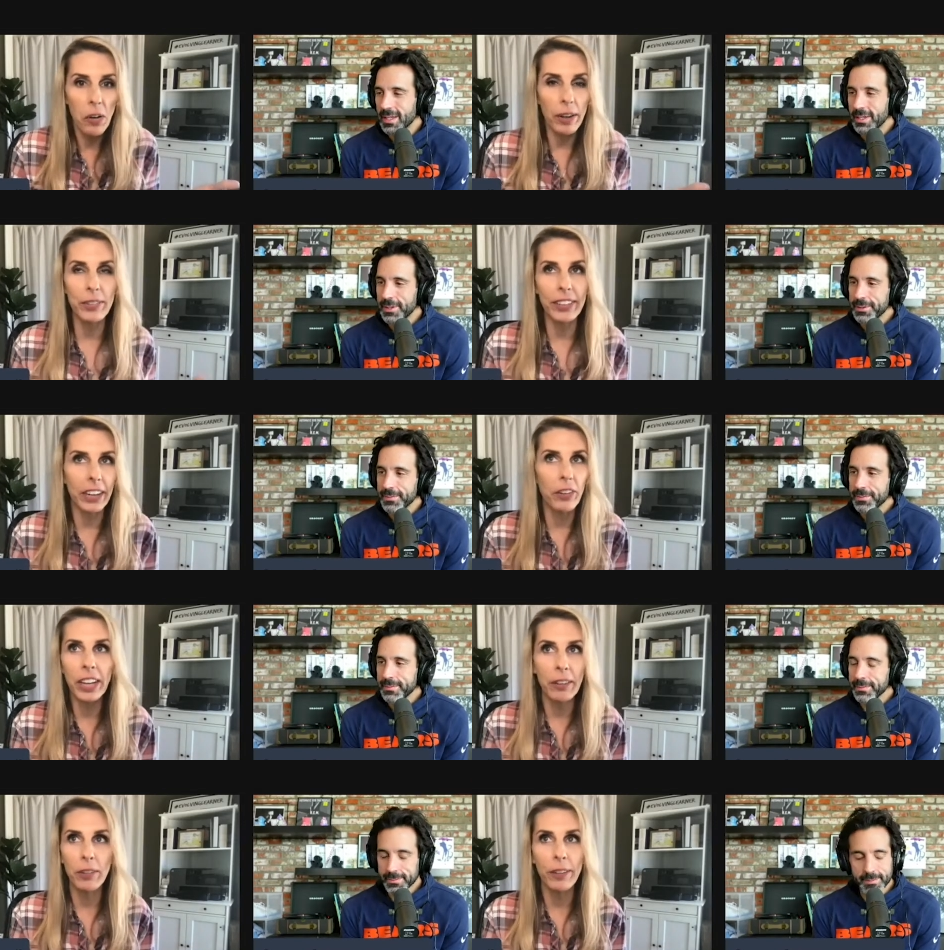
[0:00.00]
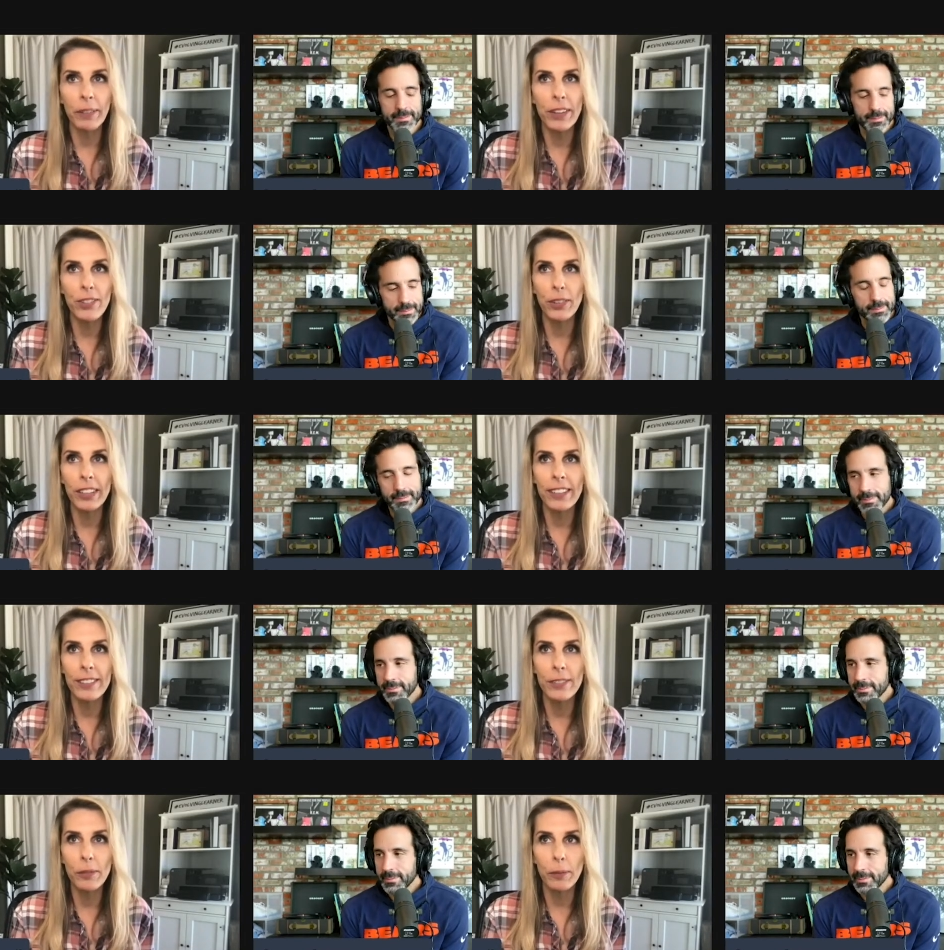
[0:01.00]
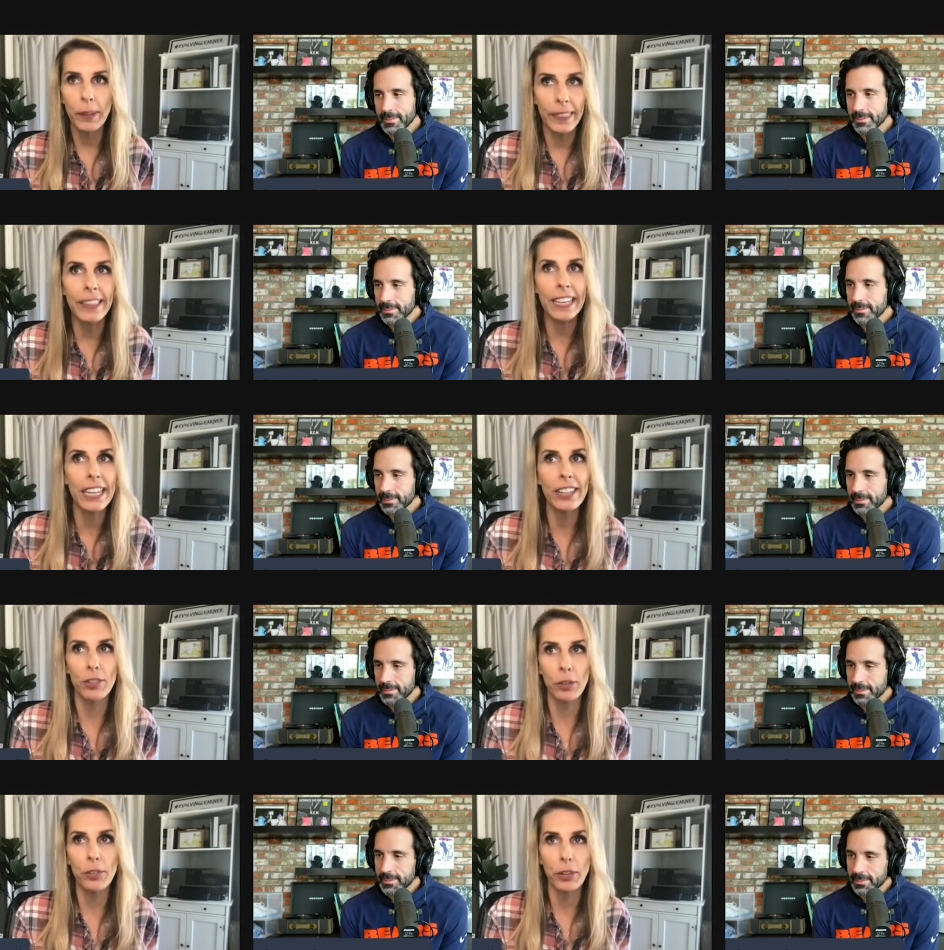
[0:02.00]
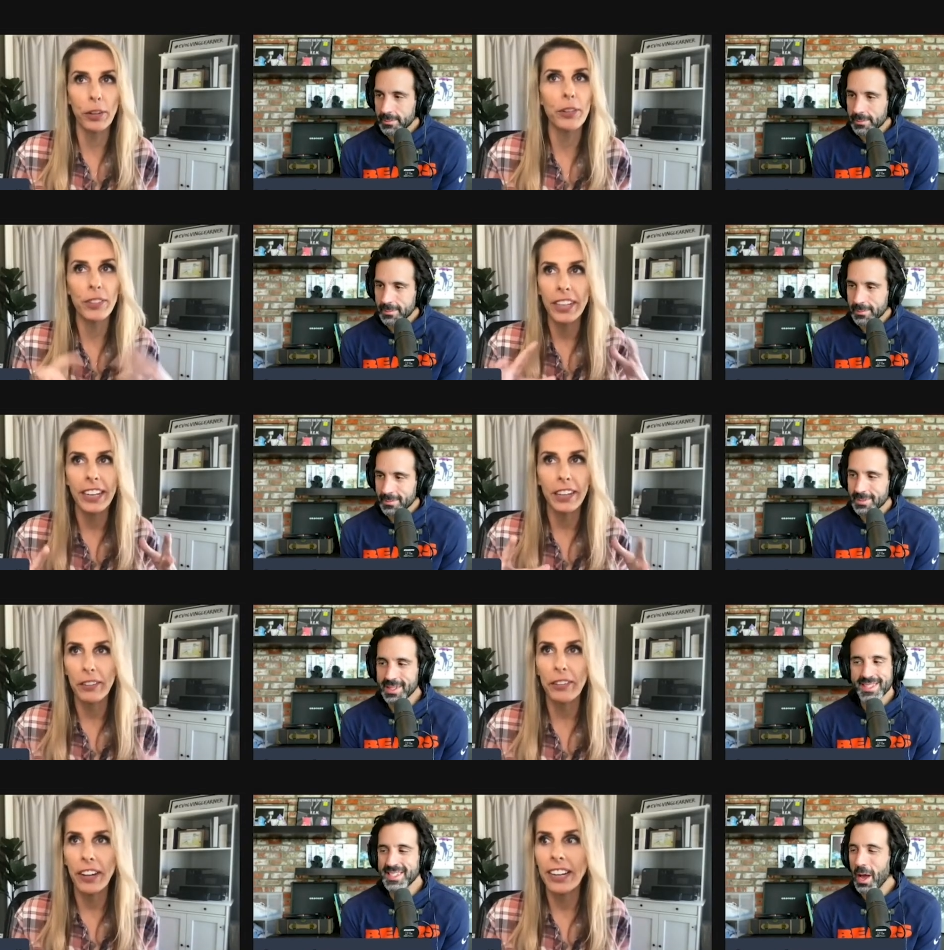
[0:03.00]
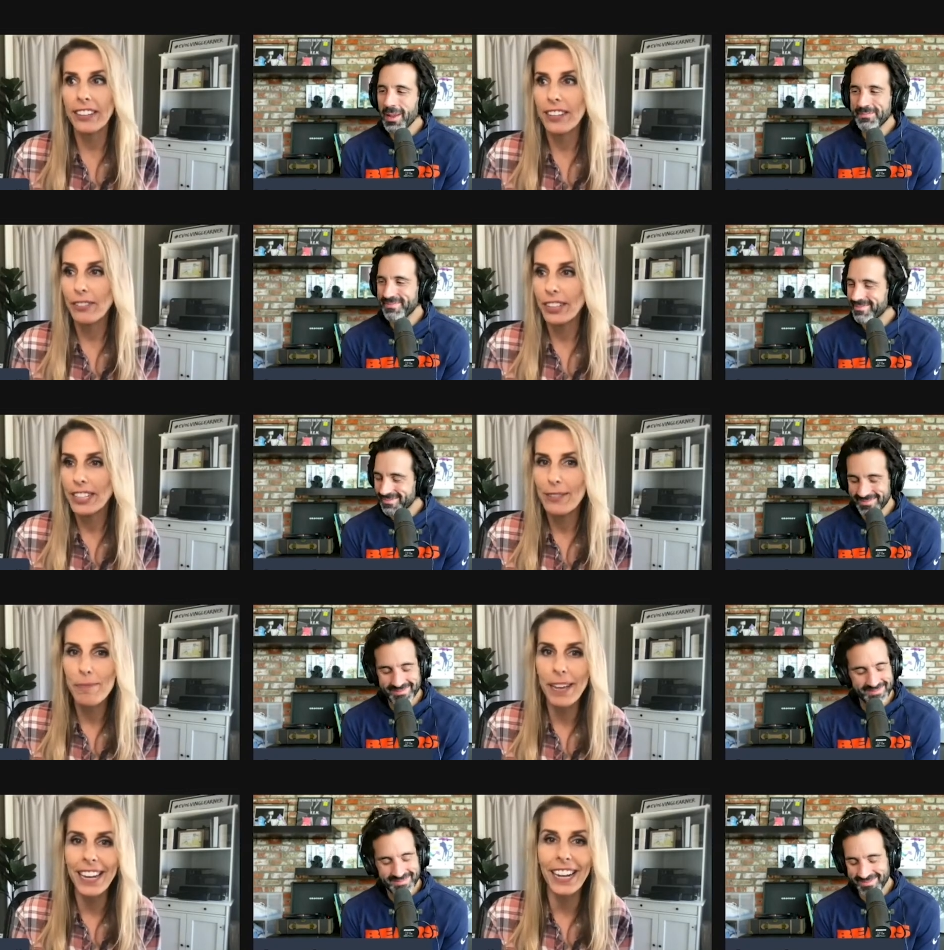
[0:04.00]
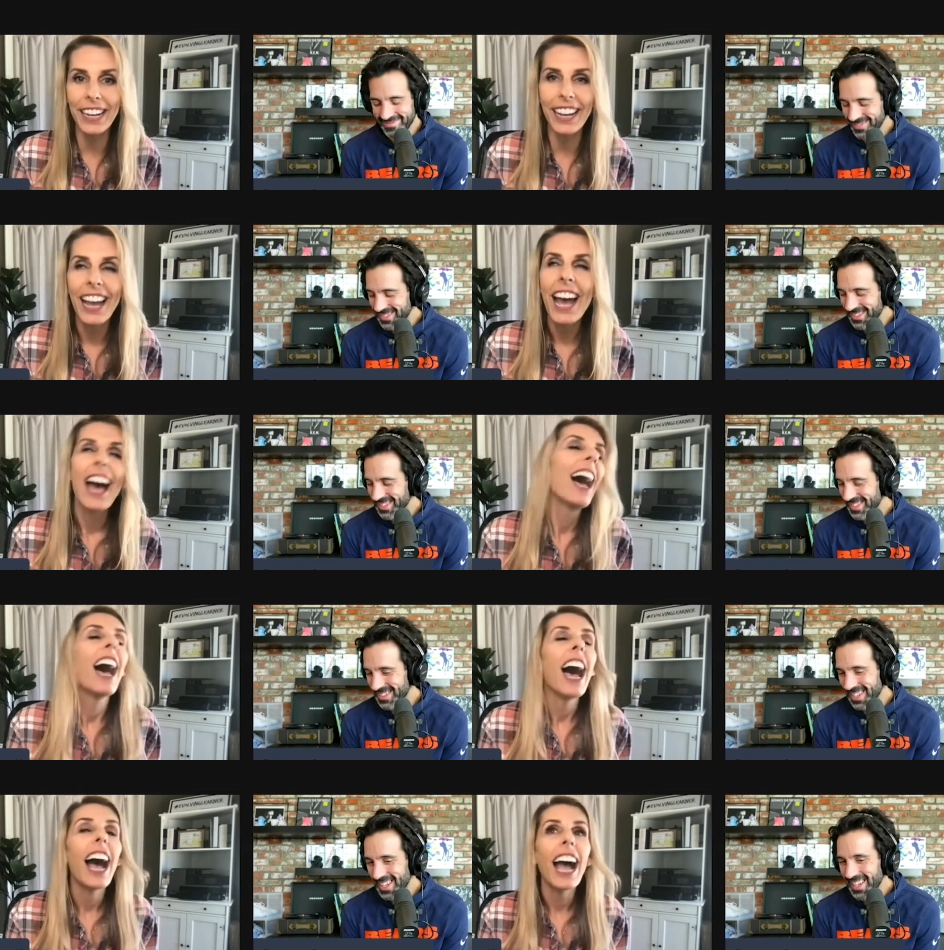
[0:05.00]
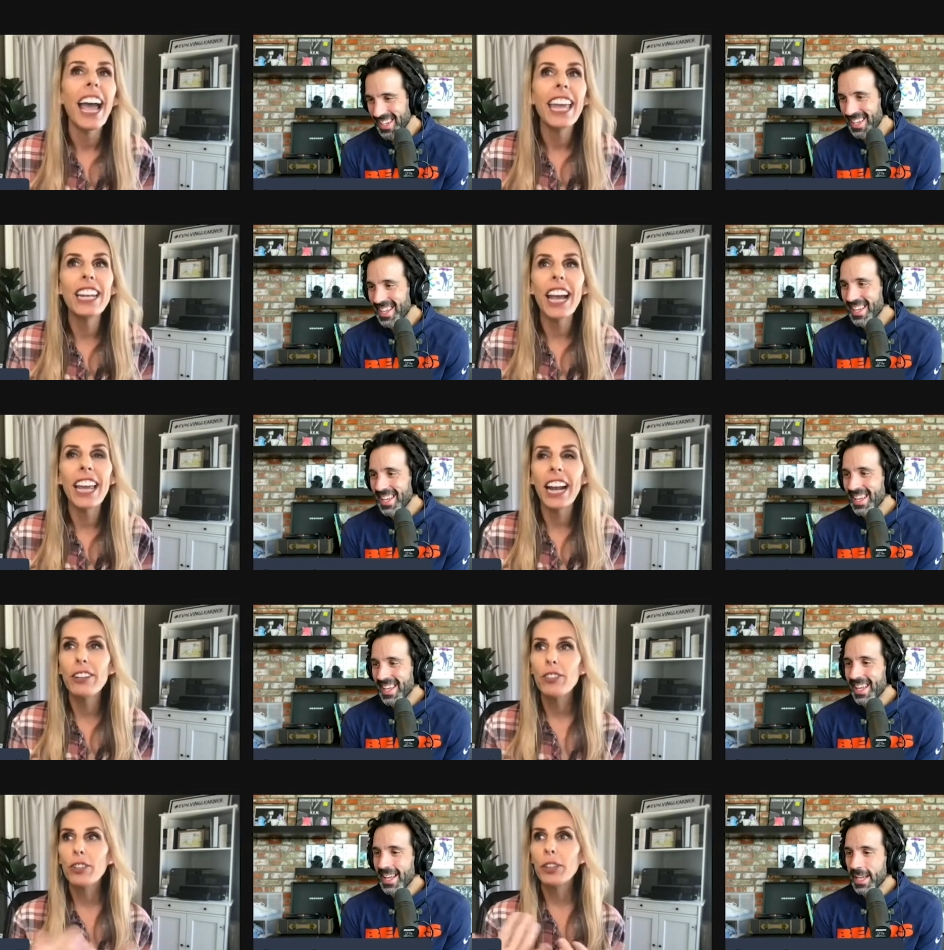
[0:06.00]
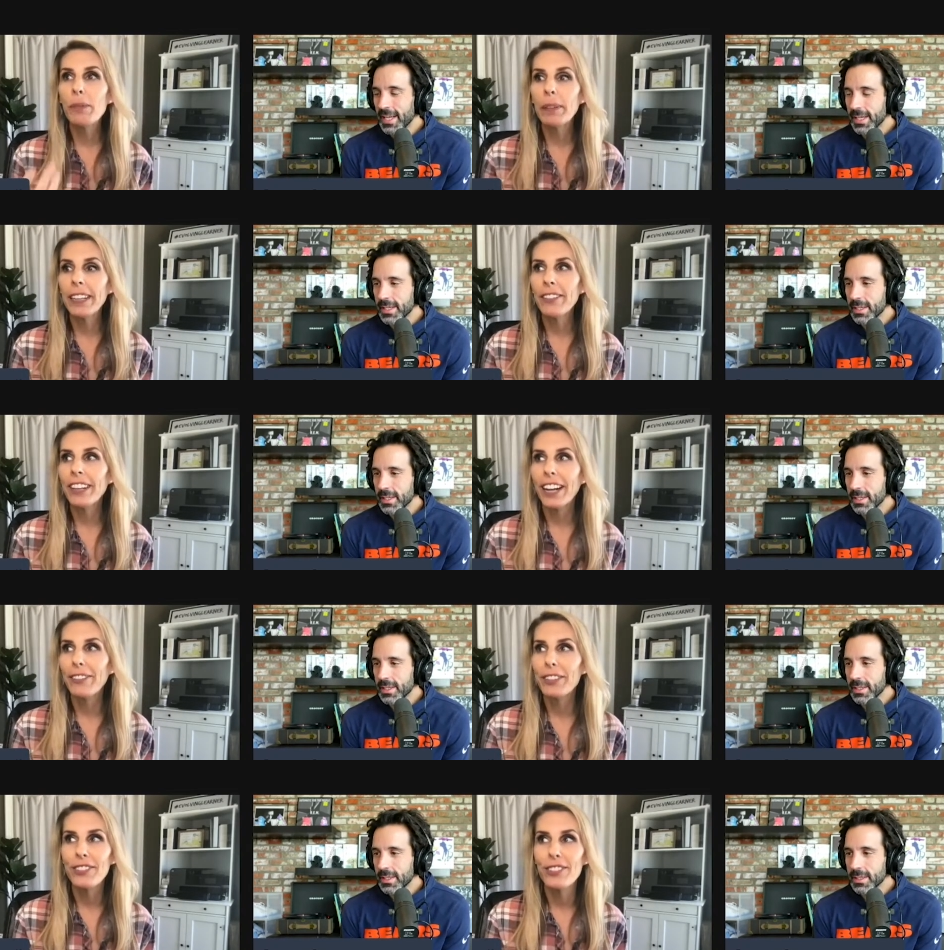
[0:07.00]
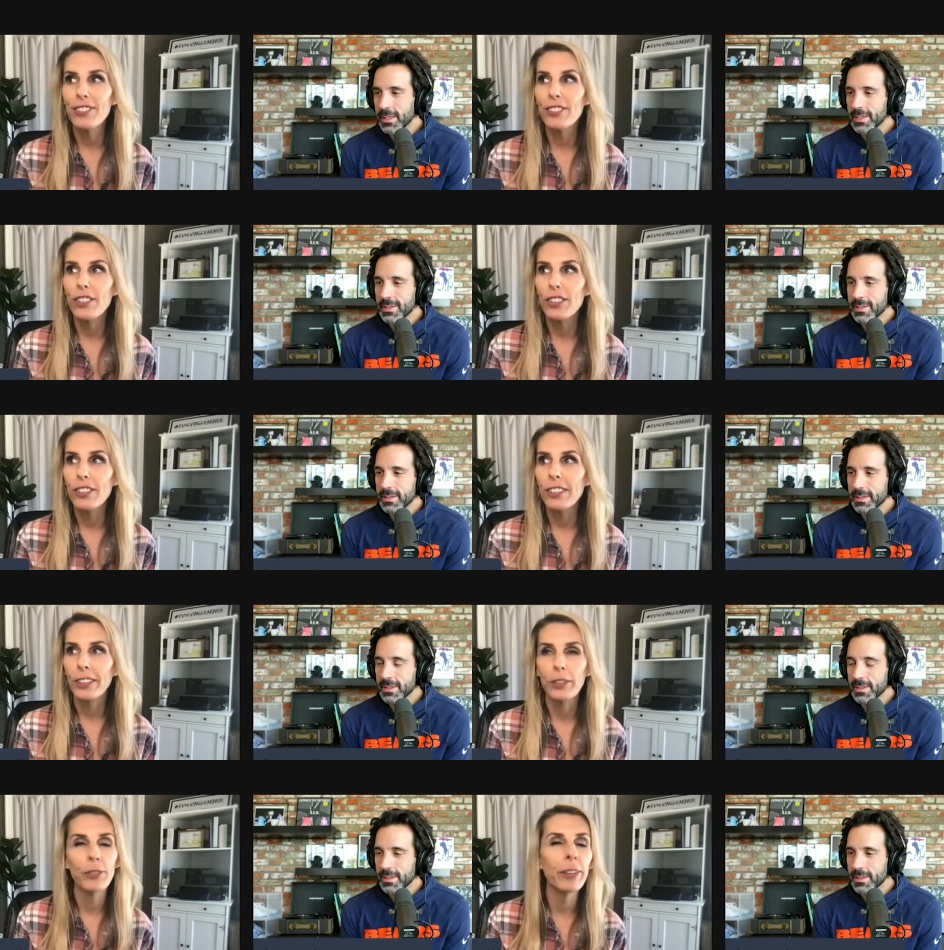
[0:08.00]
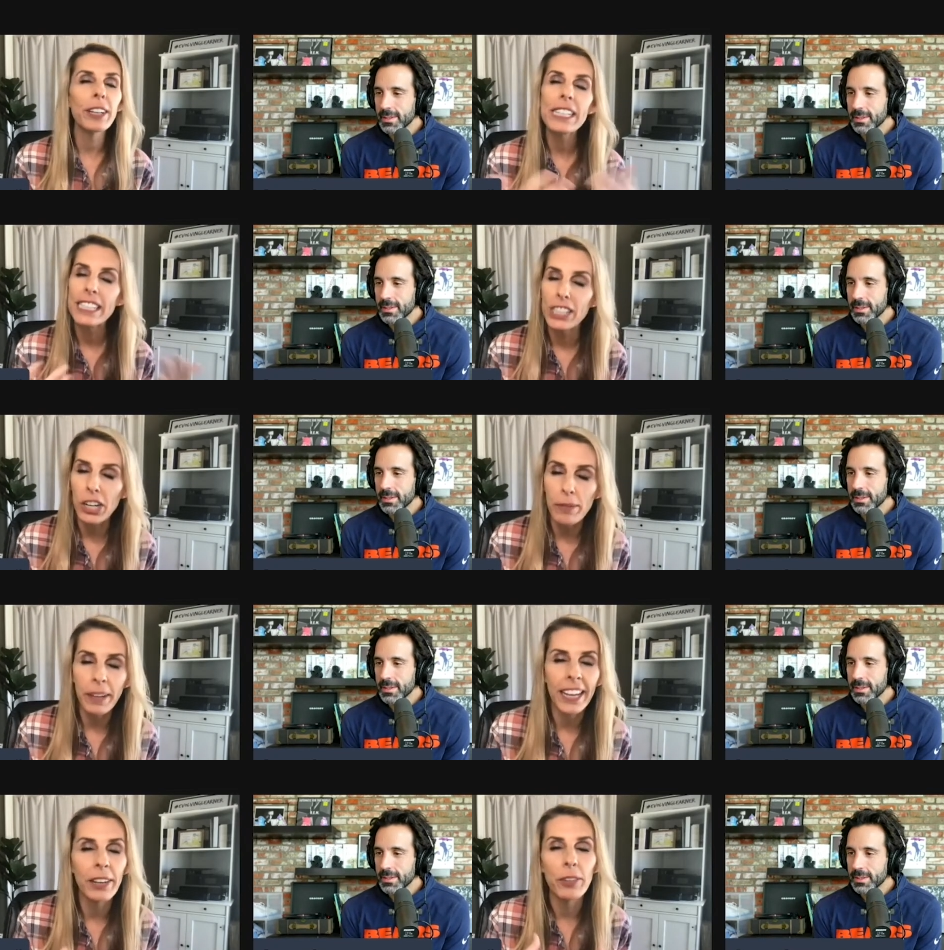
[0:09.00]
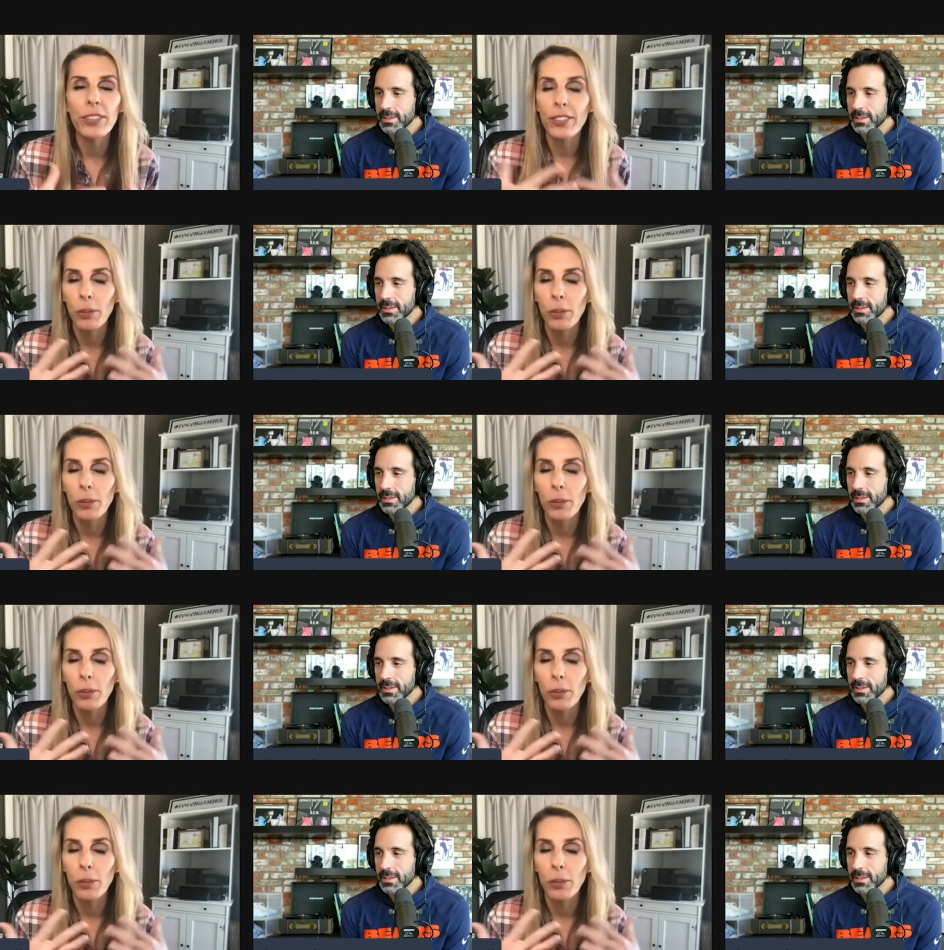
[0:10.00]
Speaker 1: I was like, okay, well, I'm mm. going to do this with the George Couros. Again, I know you're not asking for this, but uh, and and I just couldn't believe it. I was just you're very disarming. It was such a